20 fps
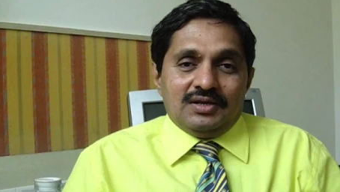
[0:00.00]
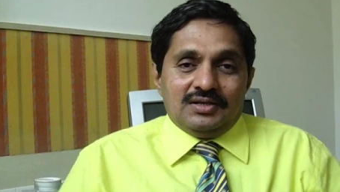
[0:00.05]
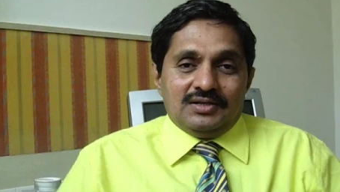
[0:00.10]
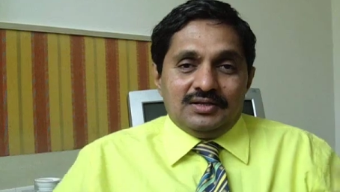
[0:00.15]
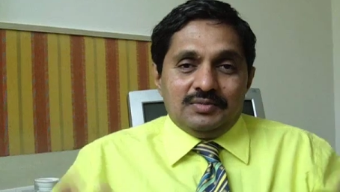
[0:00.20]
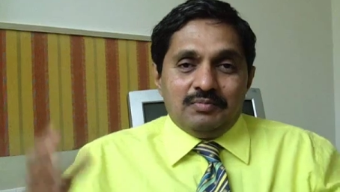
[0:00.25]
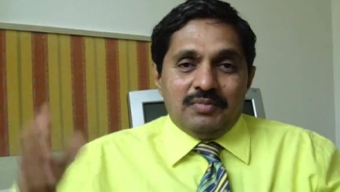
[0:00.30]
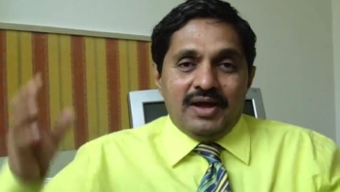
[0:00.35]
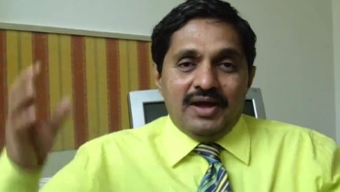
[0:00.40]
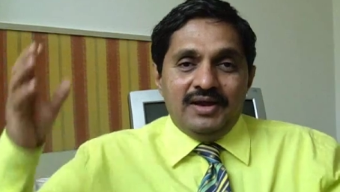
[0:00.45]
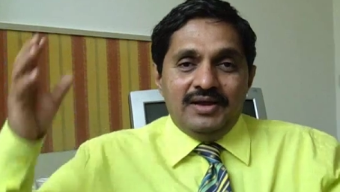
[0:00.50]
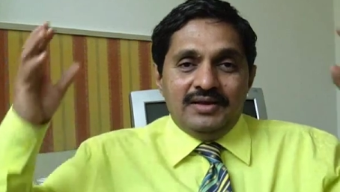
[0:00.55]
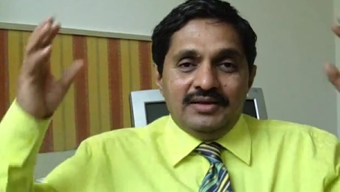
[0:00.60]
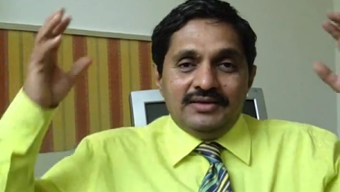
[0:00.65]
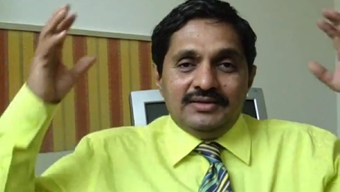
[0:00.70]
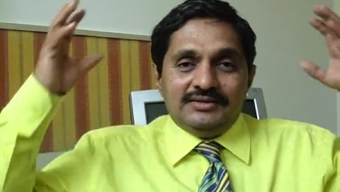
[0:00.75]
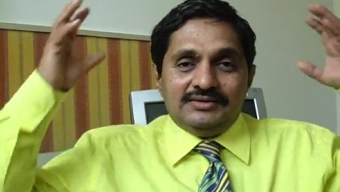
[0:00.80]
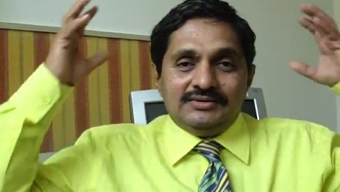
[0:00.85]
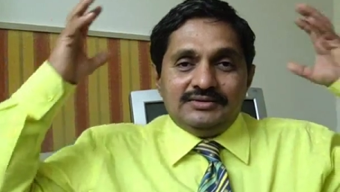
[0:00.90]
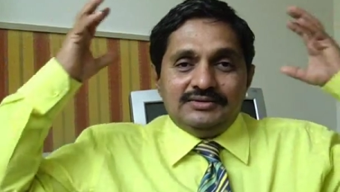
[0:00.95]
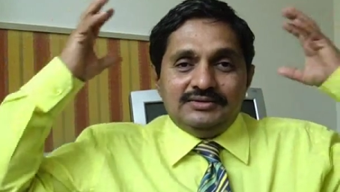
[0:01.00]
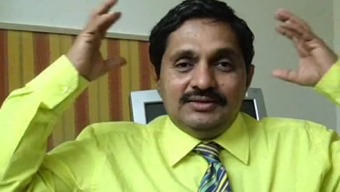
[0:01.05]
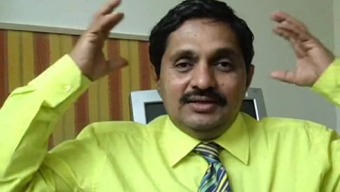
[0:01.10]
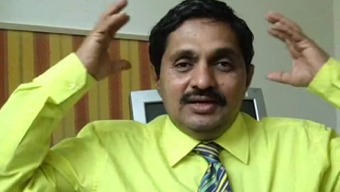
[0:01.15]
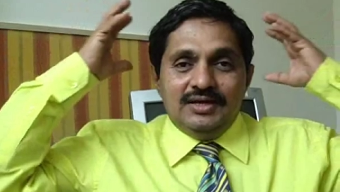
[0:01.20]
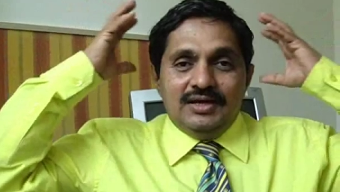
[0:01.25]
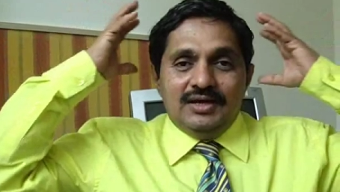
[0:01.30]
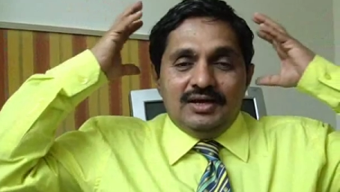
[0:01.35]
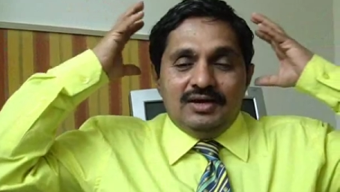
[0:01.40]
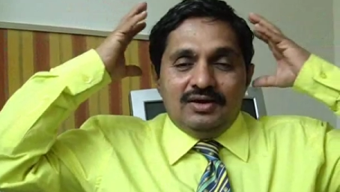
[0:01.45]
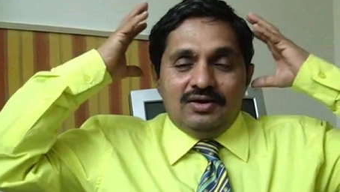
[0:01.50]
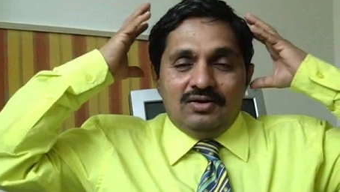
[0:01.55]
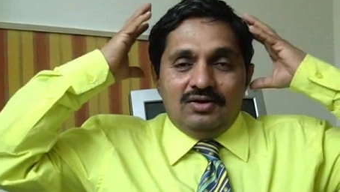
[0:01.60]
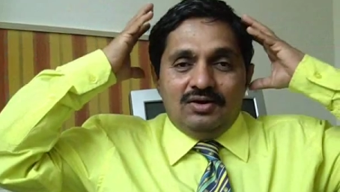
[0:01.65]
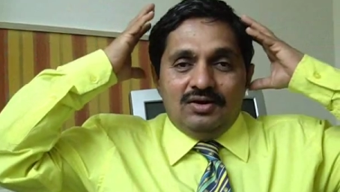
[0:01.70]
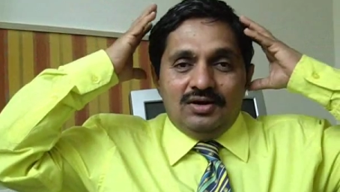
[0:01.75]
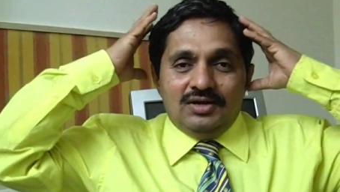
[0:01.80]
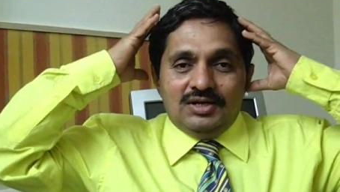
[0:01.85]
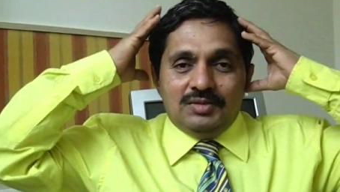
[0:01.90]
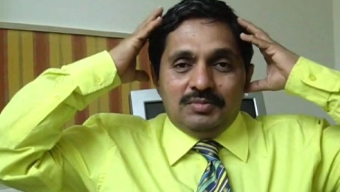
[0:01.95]
The mind is
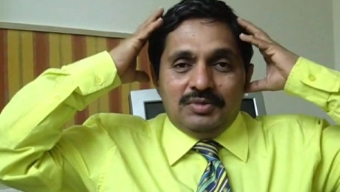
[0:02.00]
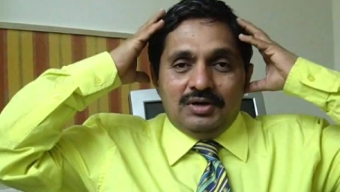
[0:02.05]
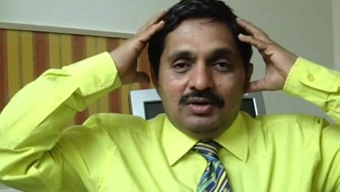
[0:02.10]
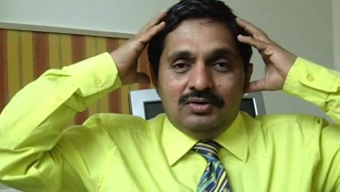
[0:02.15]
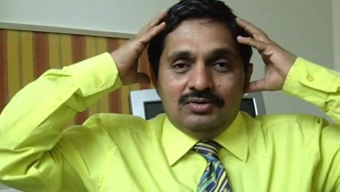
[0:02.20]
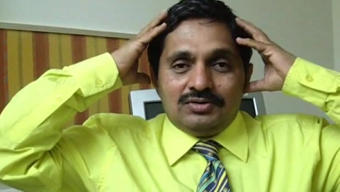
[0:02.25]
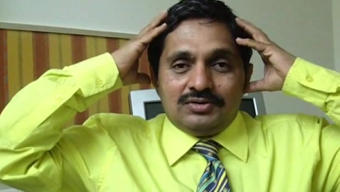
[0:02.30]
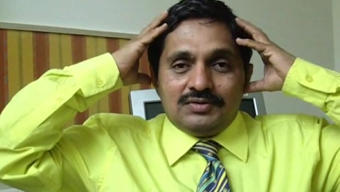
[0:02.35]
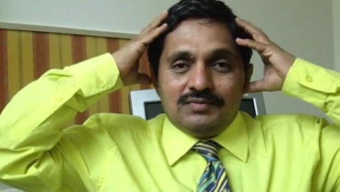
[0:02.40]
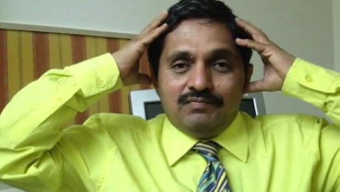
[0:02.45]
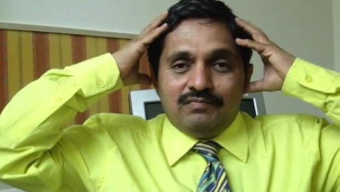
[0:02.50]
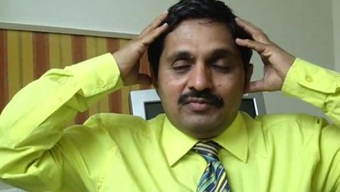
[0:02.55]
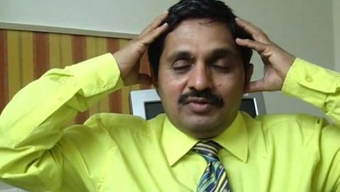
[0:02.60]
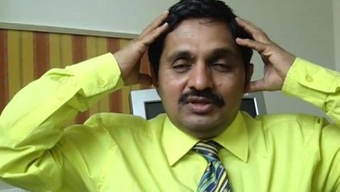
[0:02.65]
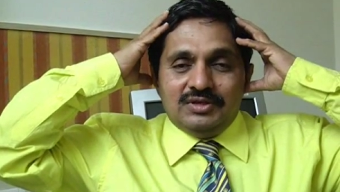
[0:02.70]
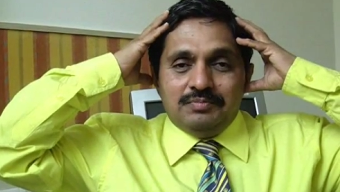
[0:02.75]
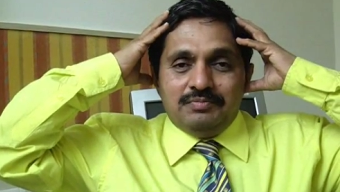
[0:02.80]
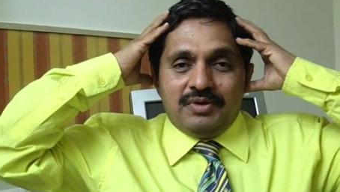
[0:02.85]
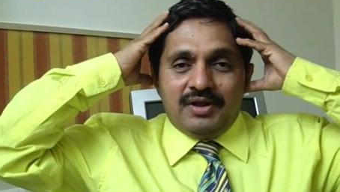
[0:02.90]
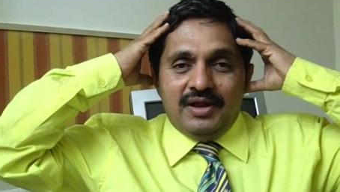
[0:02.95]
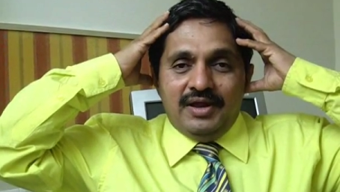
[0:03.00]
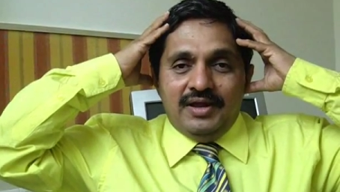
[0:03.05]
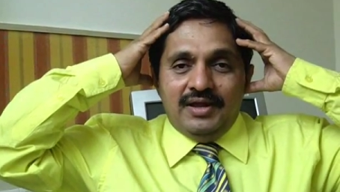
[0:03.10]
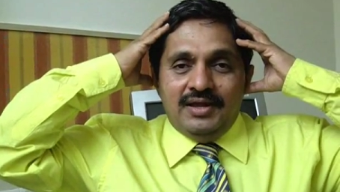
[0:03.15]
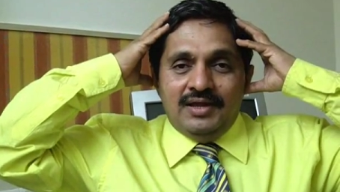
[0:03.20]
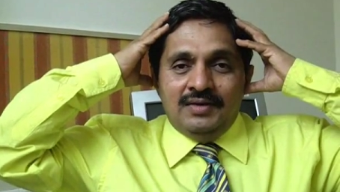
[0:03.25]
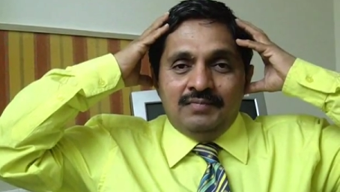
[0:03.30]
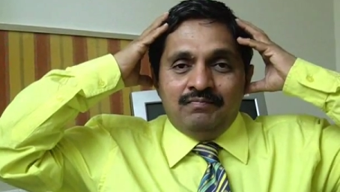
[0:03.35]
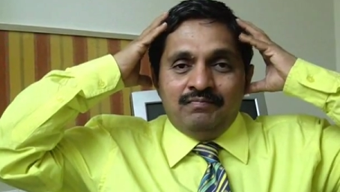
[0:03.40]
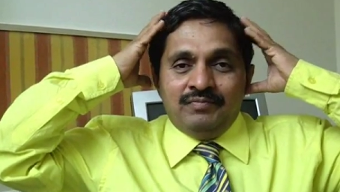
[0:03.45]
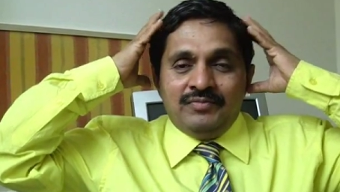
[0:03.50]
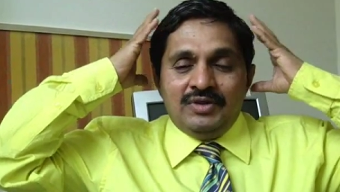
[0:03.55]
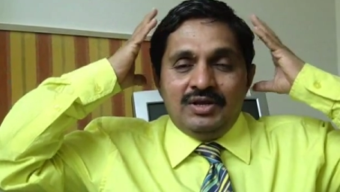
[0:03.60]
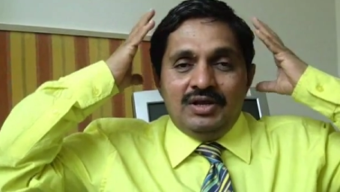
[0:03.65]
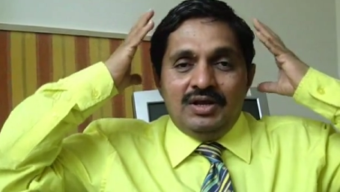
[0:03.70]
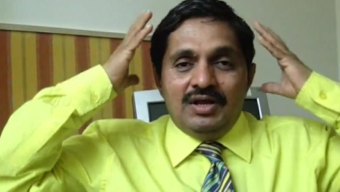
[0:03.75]
all about the brain